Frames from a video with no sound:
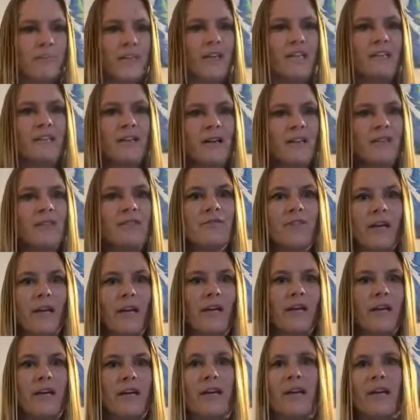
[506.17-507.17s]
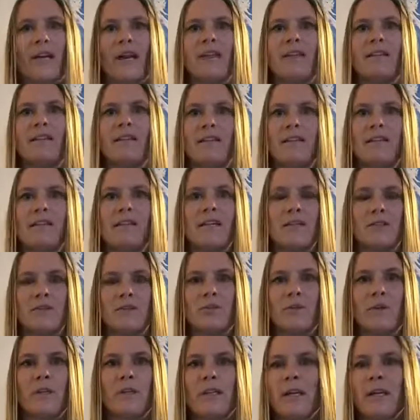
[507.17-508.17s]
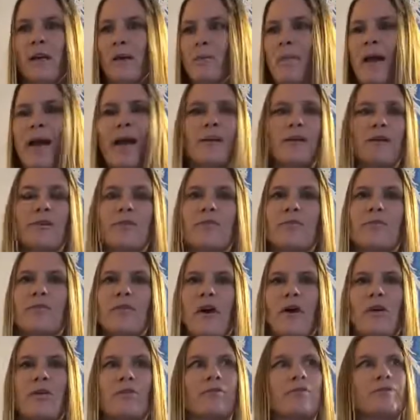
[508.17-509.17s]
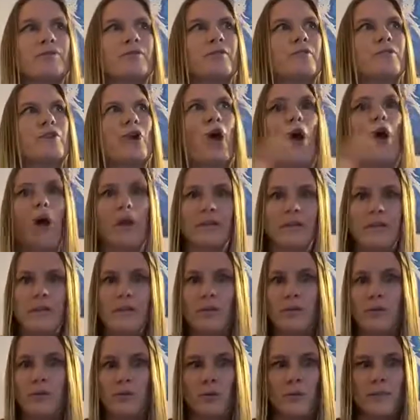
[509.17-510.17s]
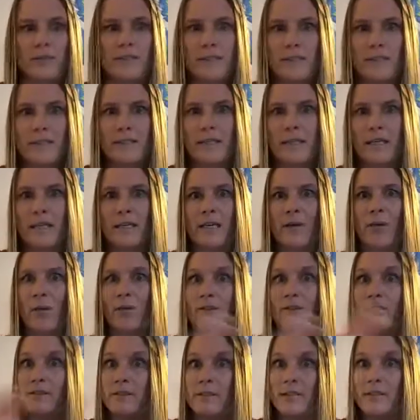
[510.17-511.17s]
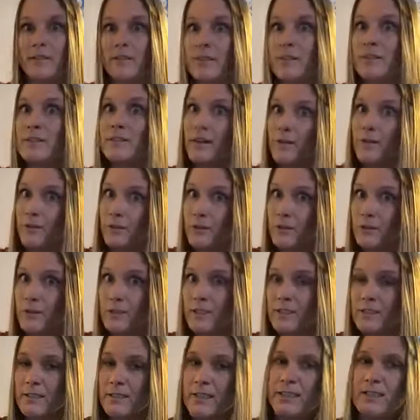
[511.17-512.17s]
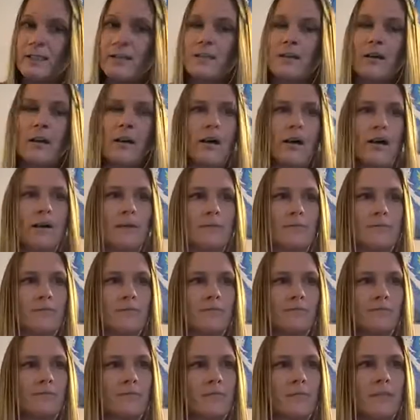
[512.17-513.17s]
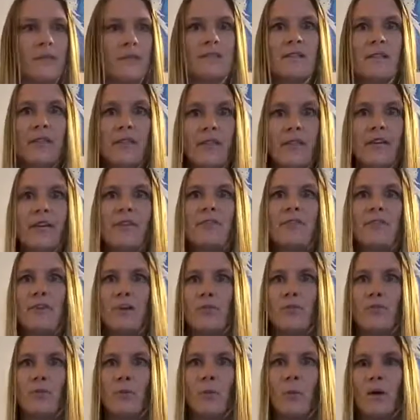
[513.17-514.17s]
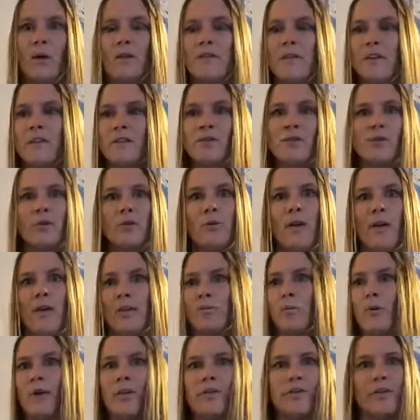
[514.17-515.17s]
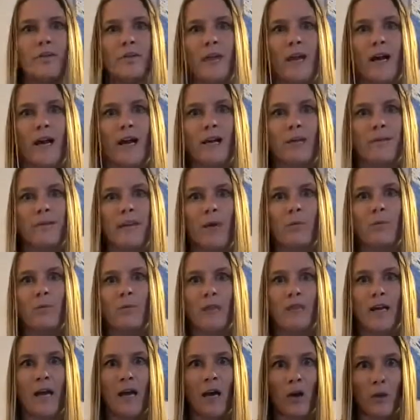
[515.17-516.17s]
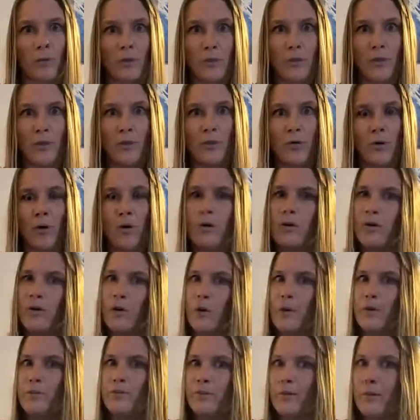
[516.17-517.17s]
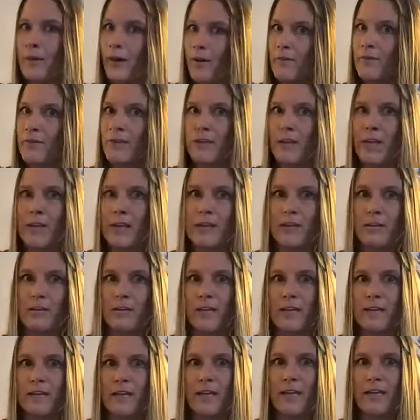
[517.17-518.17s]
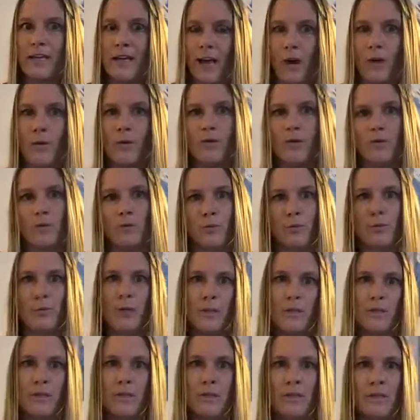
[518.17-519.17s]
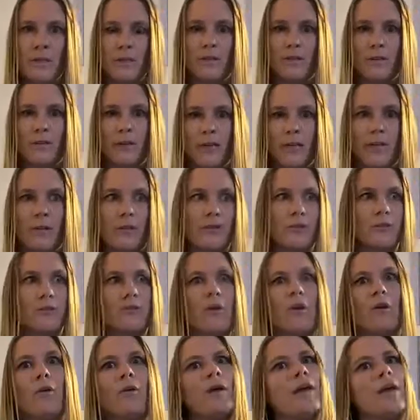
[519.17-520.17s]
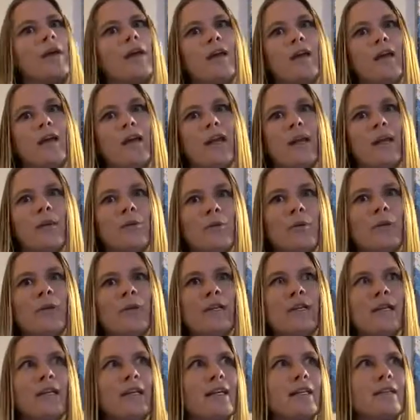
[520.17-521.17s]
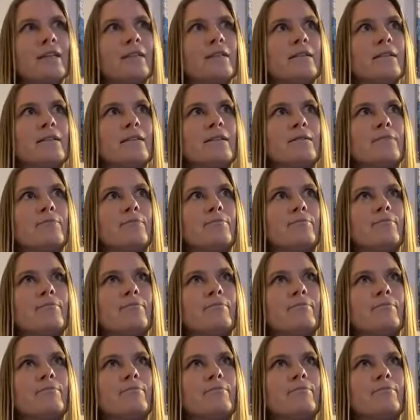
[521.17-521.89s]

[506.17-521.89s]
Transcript: it does vary. And I think that it's really a matter of talking to a TC, or even several TCs, to get a feel for what they do and whether or not that would help you, or if you have a good handle on that now and you would maybe need it later. So it really is,